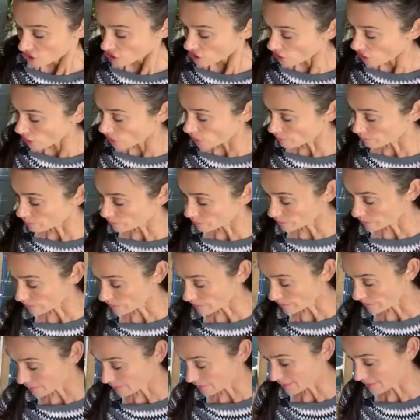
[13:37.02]
So,
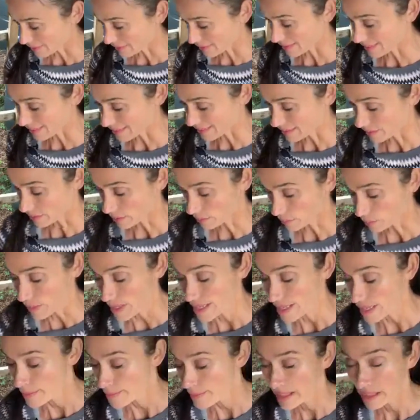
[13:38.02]

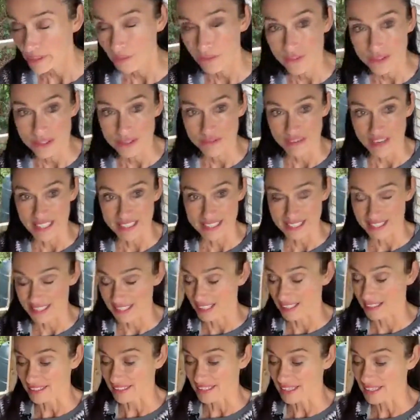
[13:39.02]
when you melt those fats
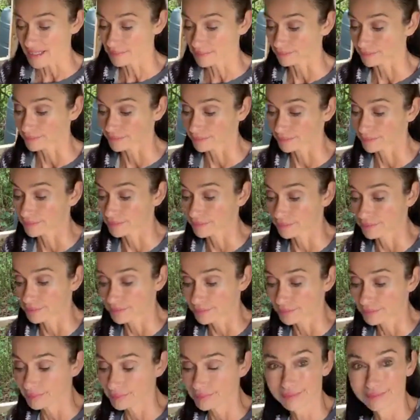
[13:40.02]
together,
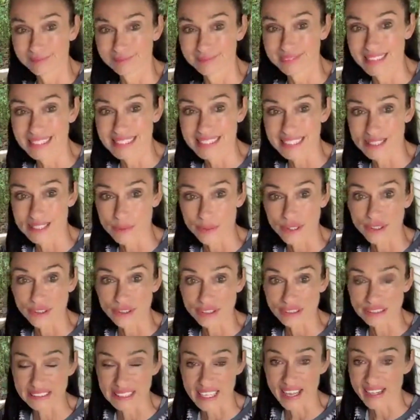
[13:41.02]
this is what it
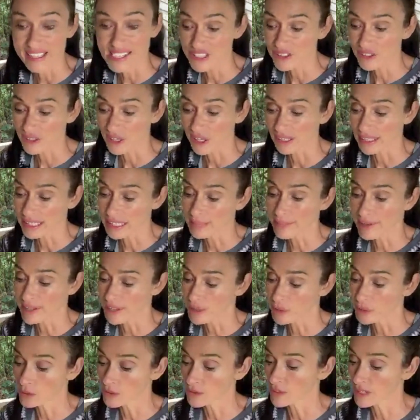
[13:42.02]
looks like. I just call this my
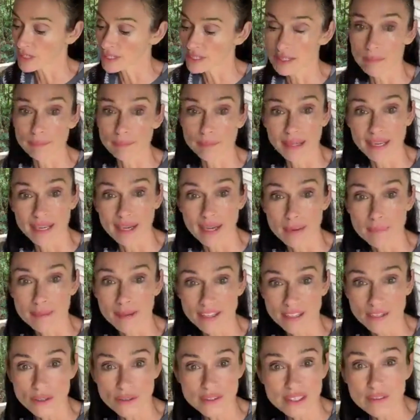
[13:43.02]
universal balm.
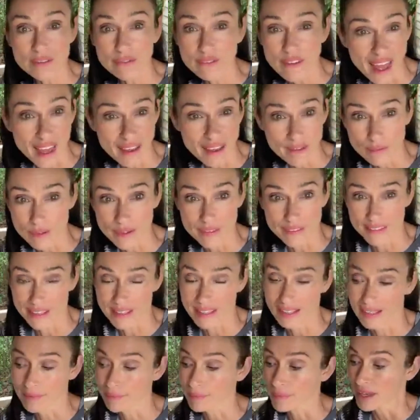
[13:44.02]
I use it for
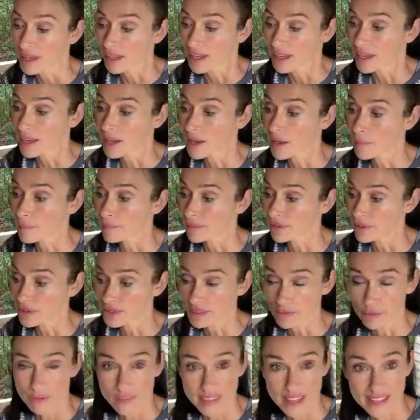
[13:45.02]
everything.
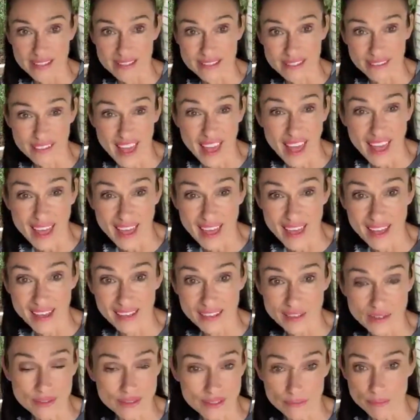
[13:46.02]
Use it for the ends of
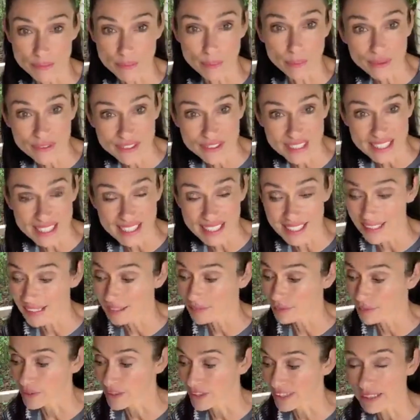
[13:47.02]
hair, use it for
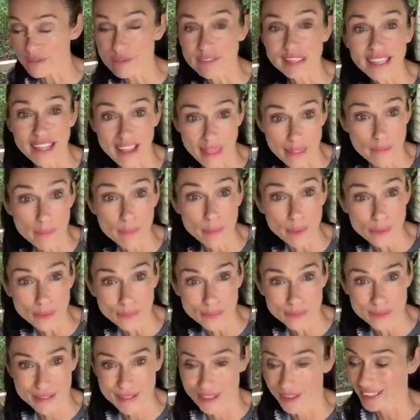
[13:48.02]
body, for even leather
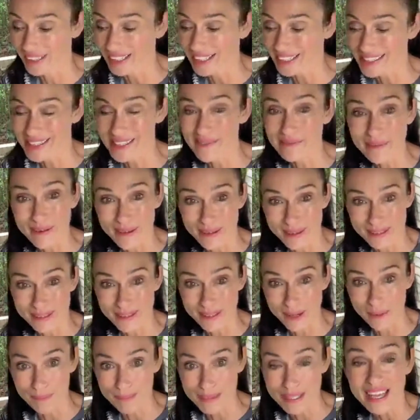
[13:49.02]
boots or kitchen
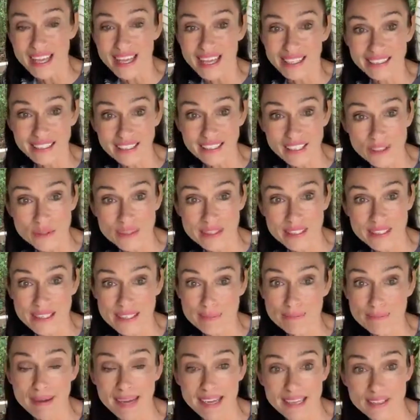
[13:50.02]
worktops, and I use it
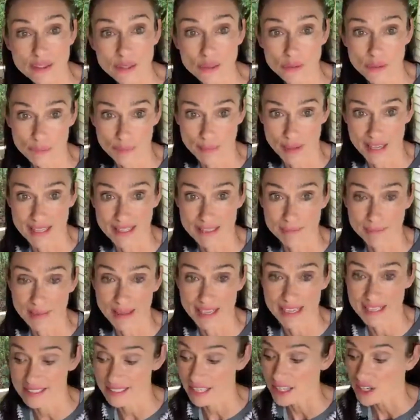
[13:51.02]
as my toothpaste
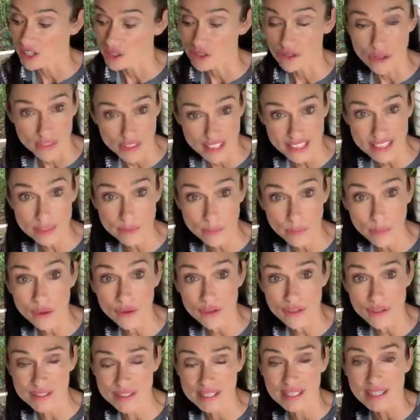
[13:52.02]
base. So this
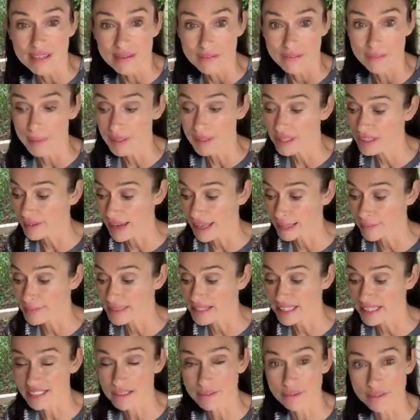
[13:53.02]
was the bit of
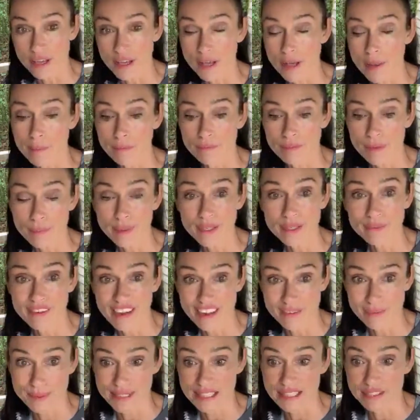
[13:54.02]

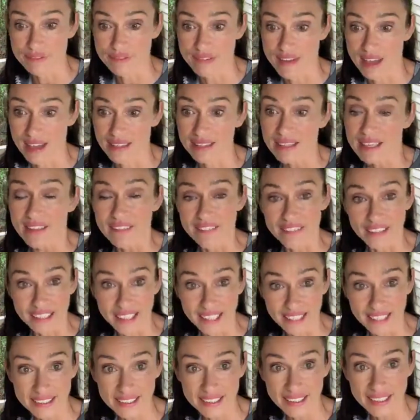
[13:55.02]
rapeseed fat, the
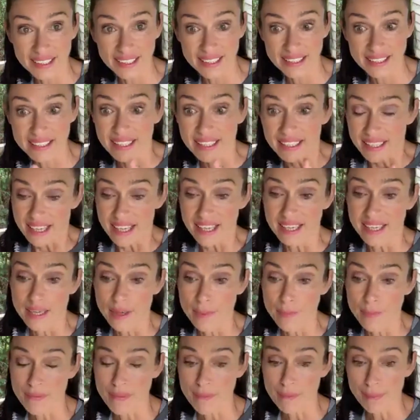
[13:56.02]
lanolin,
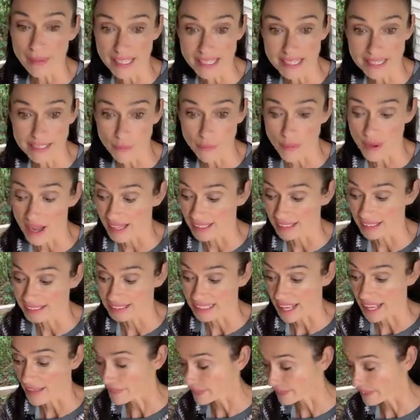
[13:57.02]
the
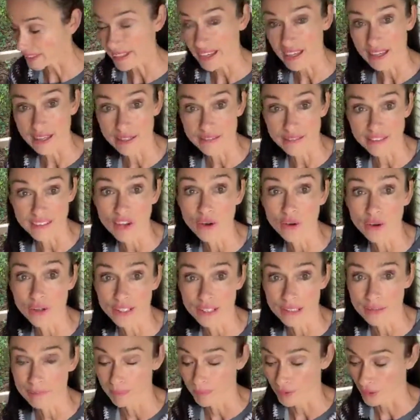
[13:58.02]
beeswax, and the
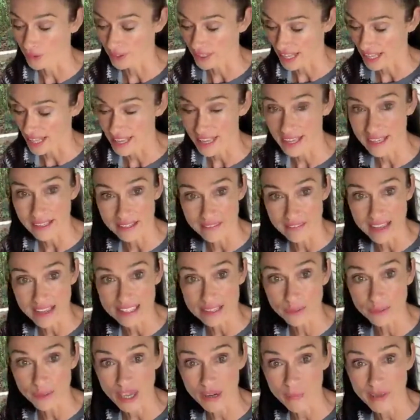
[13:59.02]
oil. Okay, and
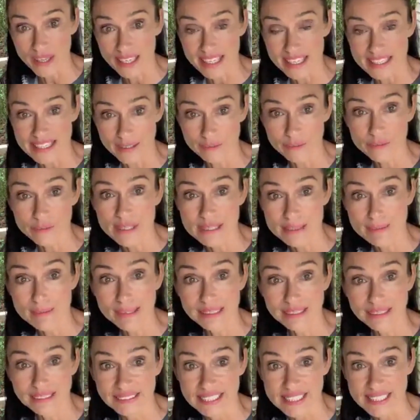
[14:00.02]
that's how it is after it's
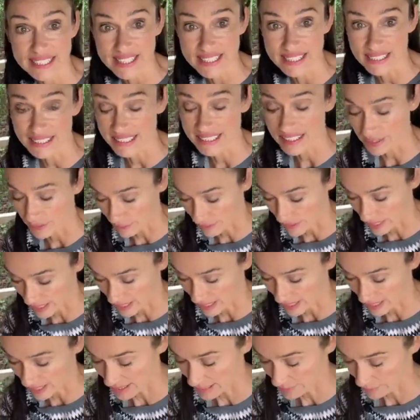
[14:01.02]
melted and
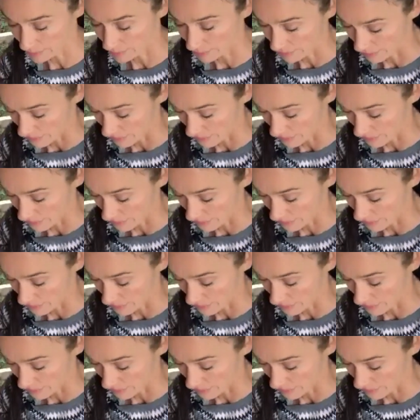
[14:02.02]
solidified.